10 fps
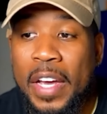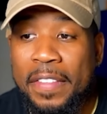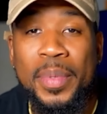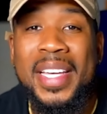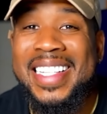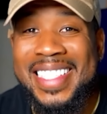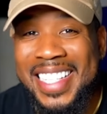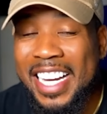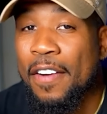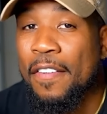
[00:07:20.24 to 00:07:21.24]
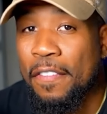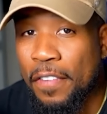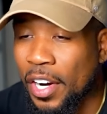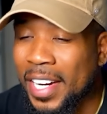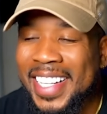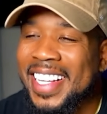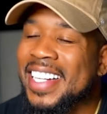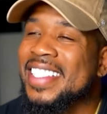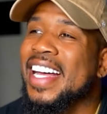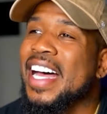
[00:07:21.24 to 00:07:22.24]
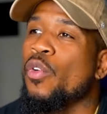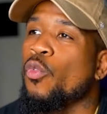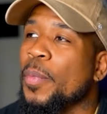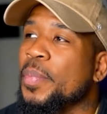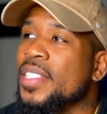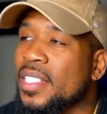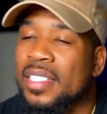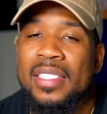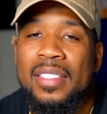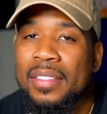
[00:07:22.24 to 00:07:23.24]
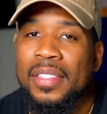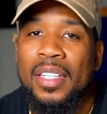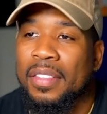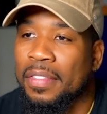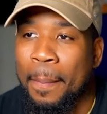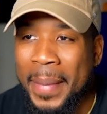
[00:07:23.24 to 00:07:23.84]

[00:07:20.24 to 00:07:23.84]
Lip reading: You have to be a sick fuck. That is not representative of